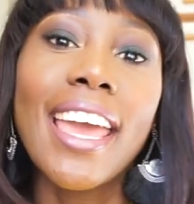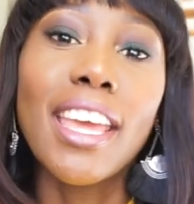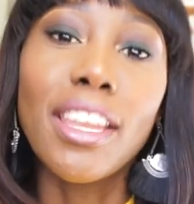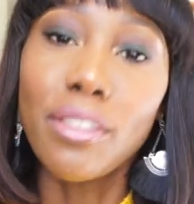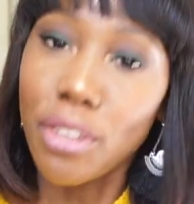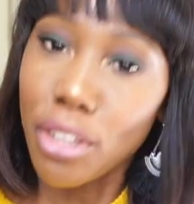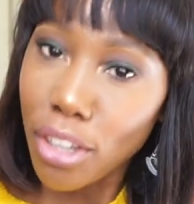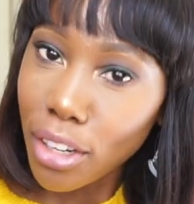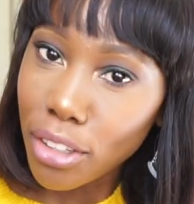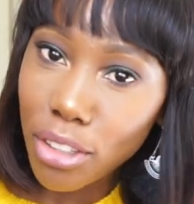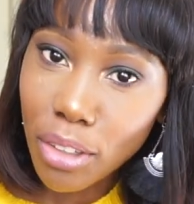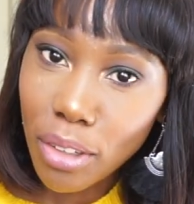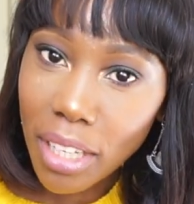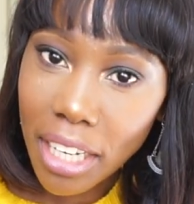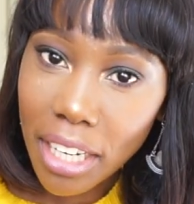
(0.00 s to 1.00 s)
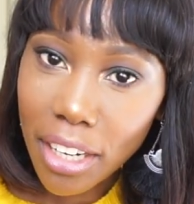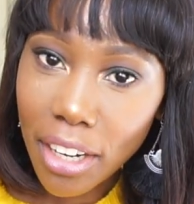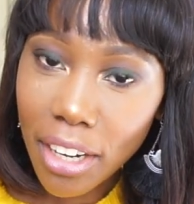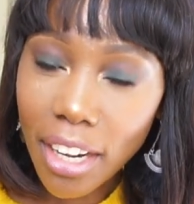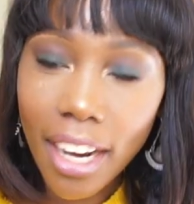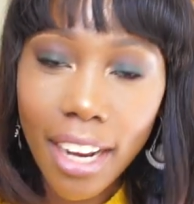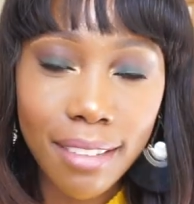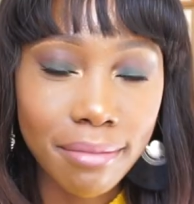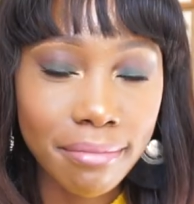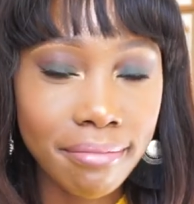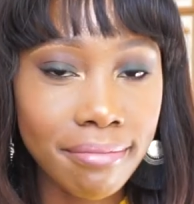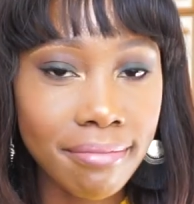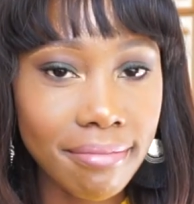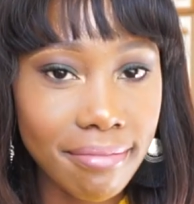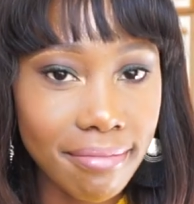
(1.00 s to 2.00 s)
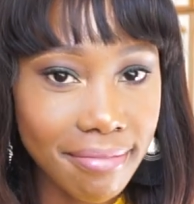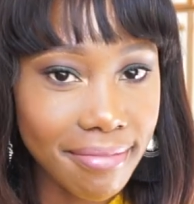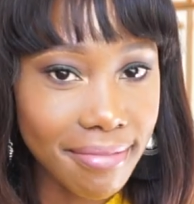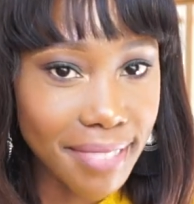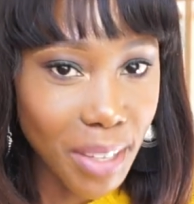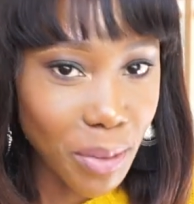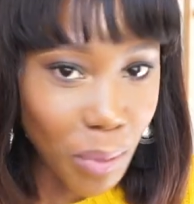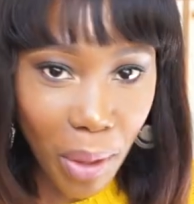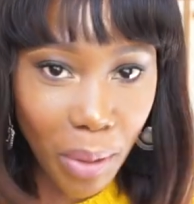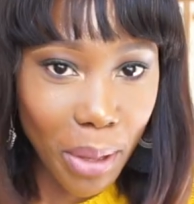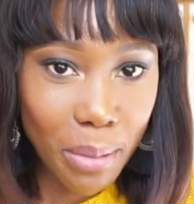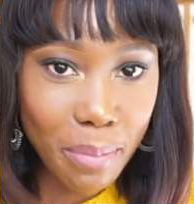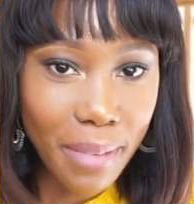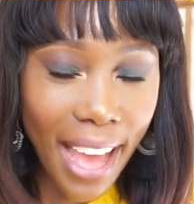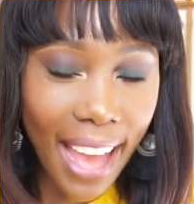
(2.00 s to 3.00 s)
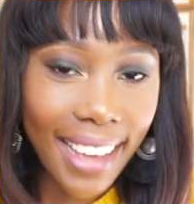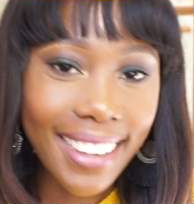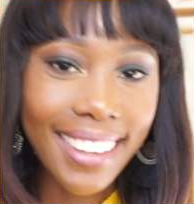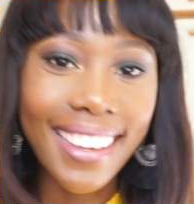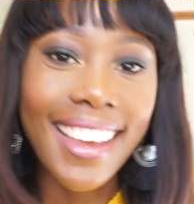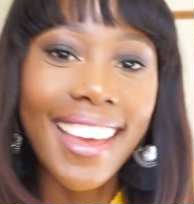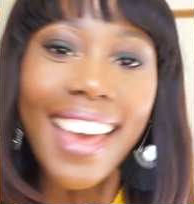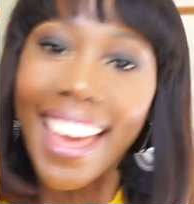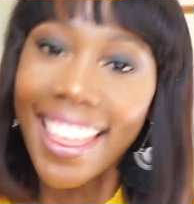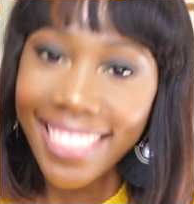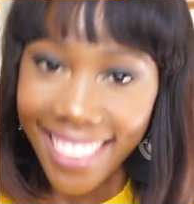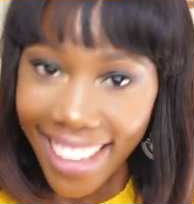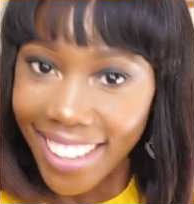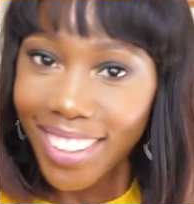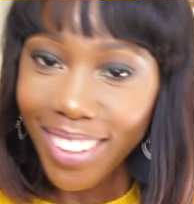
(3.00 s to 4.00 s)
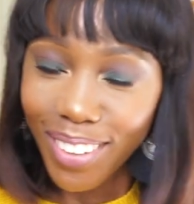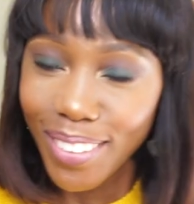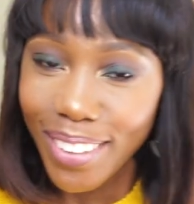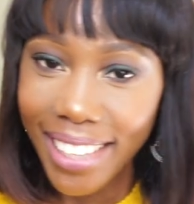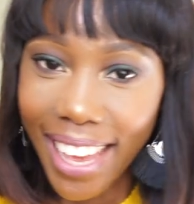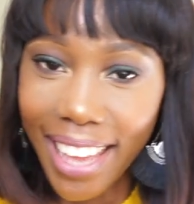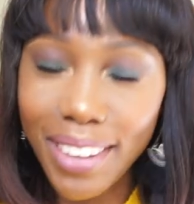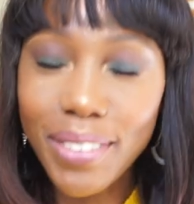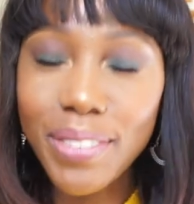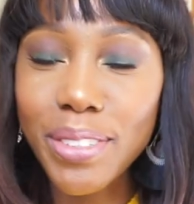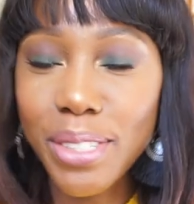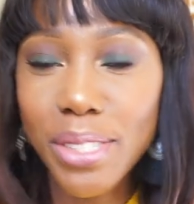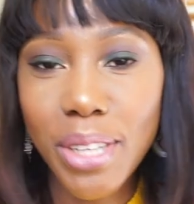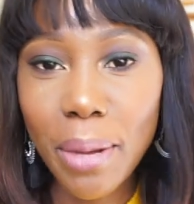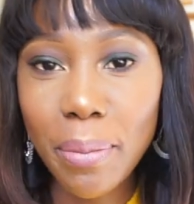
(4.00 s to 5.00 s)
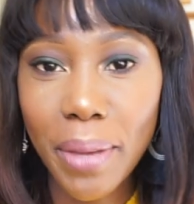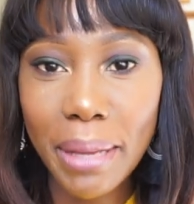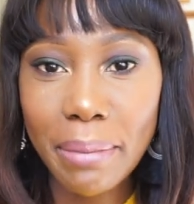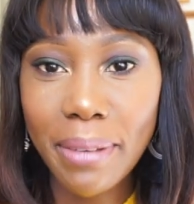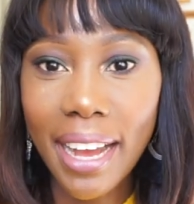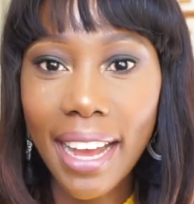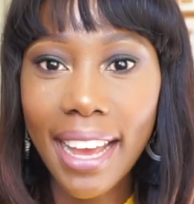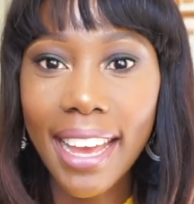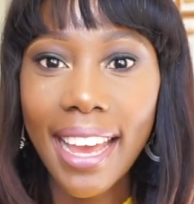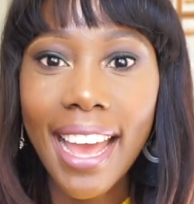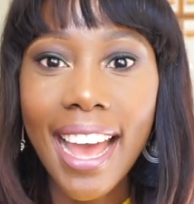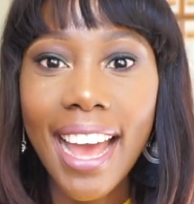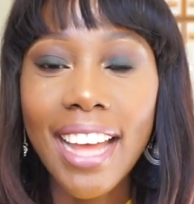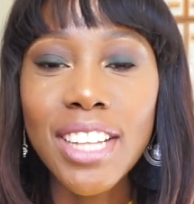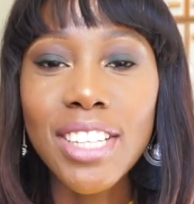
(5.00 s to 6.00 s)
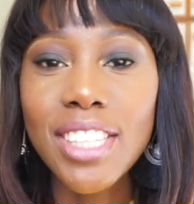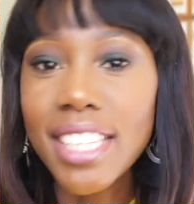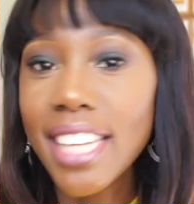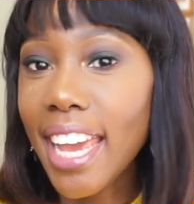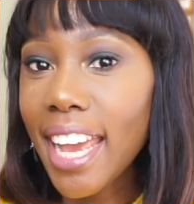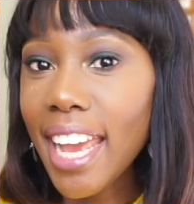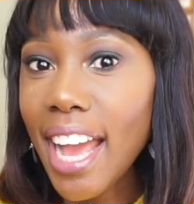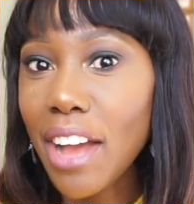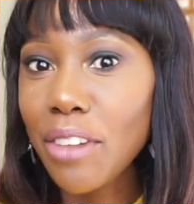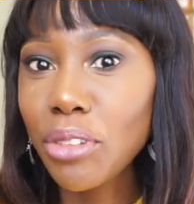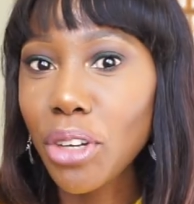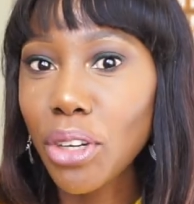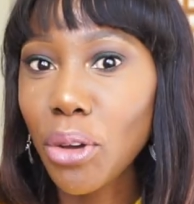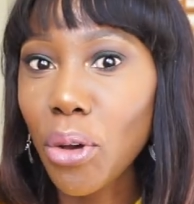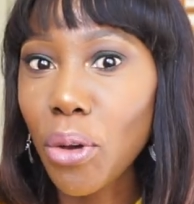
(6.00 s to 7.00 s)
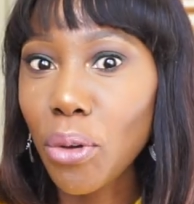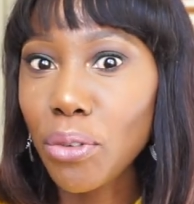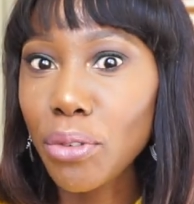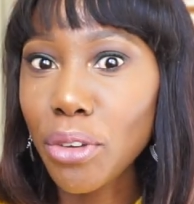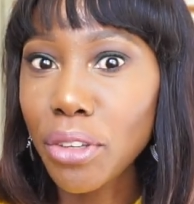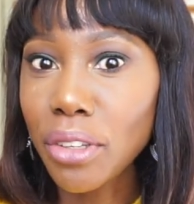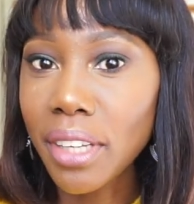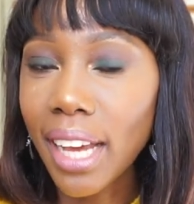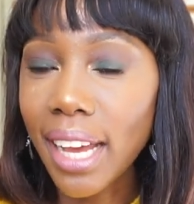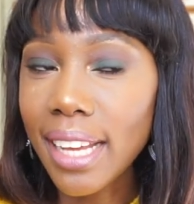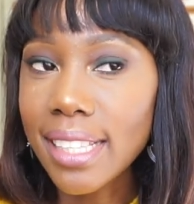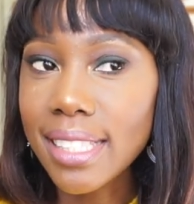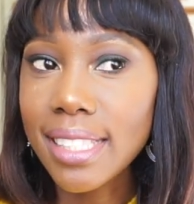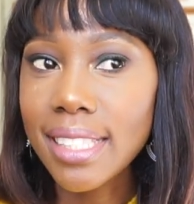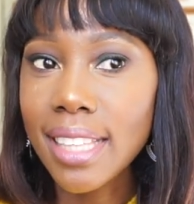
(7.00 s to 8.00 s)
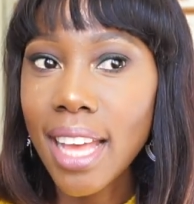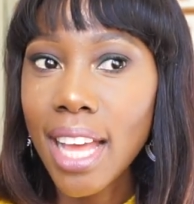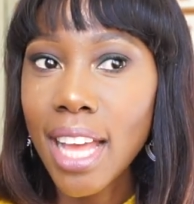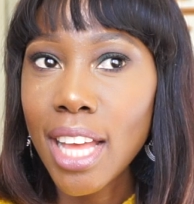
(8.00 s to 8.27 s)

And if you're not new here, then welcome back and thank you again for stopping by. Today I've got a haul for you guys.